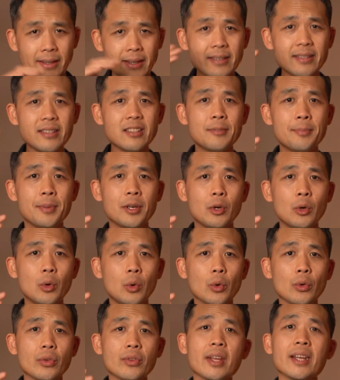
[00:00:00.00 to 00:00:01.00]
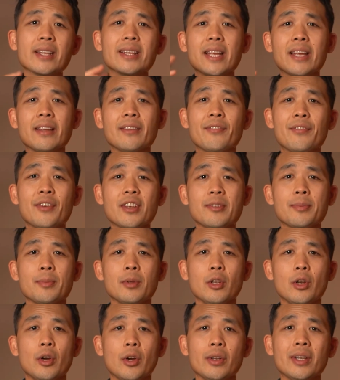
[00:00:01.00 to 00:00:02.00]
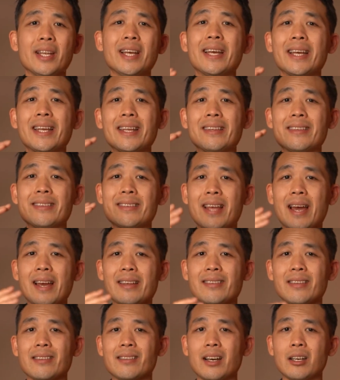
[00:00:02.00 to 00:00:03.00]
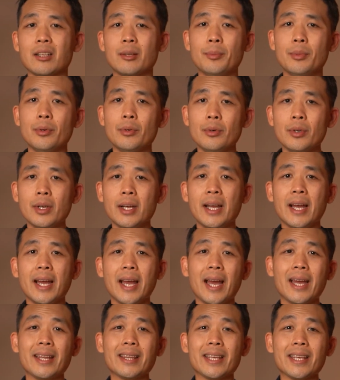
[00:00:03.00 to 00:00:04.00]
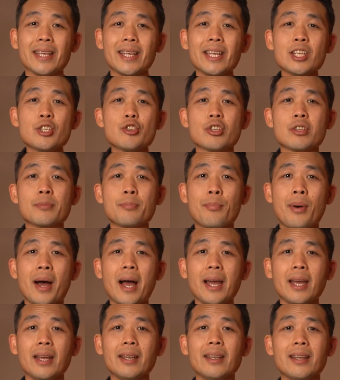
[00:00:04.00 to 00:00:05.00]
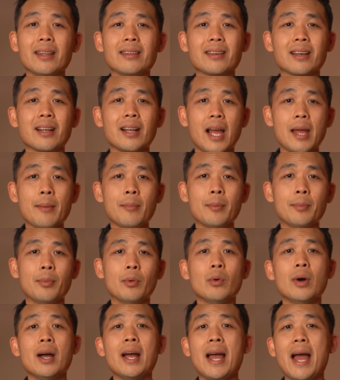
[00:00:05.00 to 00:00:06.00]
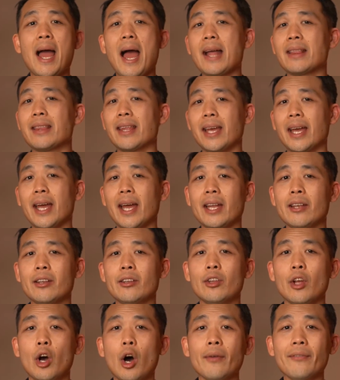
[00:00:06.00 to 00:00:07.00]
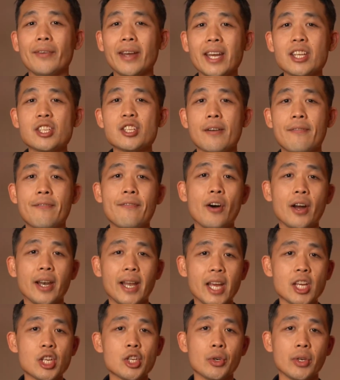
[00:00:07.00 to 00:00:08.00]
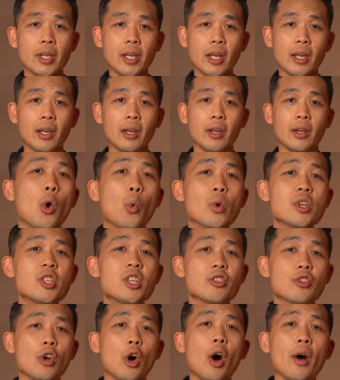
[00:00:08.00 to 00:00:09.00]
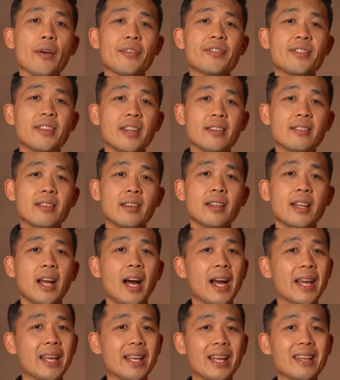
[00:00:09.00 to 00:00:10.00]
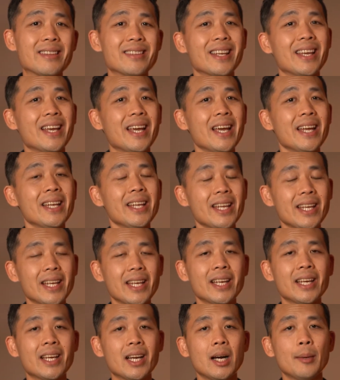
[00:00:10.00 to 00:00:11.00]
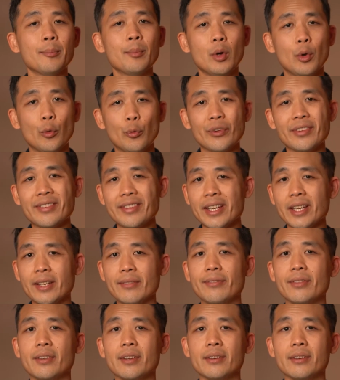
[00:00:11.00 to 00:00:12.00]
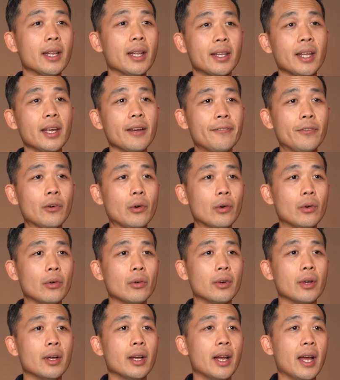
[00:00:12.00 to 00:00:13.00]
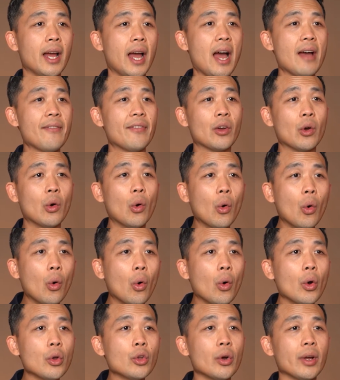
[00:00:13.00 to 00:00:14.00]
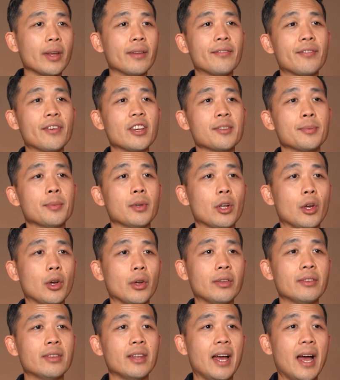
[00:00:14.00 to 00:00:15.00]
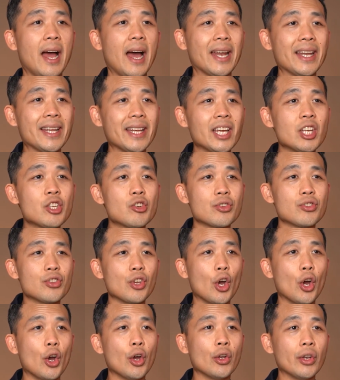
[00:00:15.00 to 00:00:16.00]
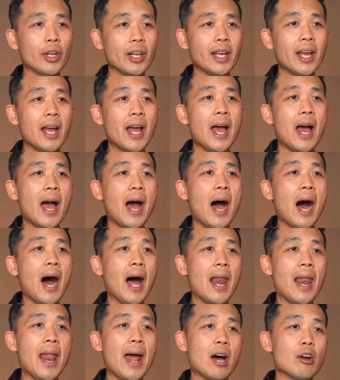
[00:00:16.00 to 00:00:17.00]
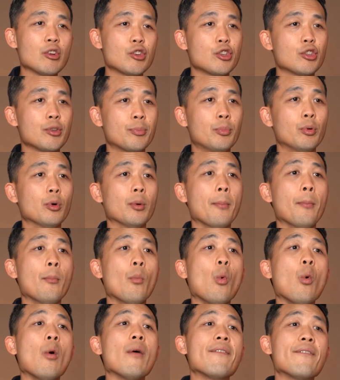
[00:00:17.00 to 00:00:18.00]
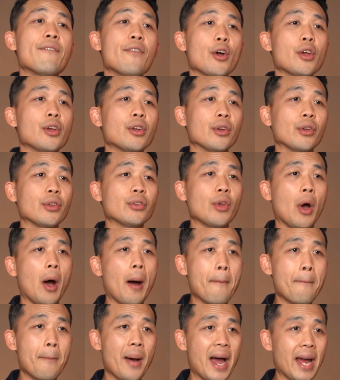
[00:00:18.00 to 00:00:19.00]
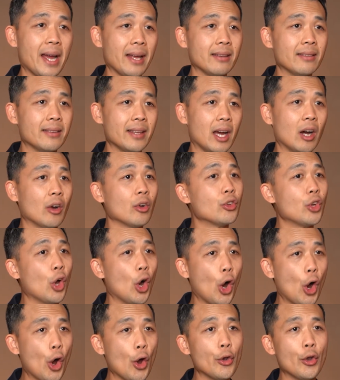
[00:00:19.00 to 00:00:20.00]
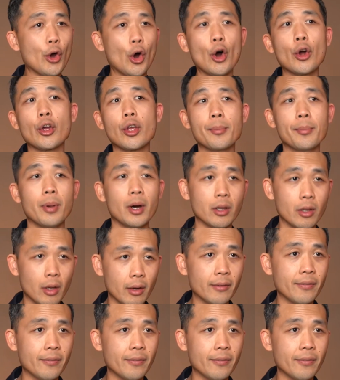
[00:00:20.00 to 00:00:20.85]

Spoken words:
This is because the investment loan is tax deductible and the interest paid is claimable at the end of each financial year, which is offsetted against any income received. Therefore, having all your investment loans at interest only allows you to put more focus on paying down your owner-occupied loan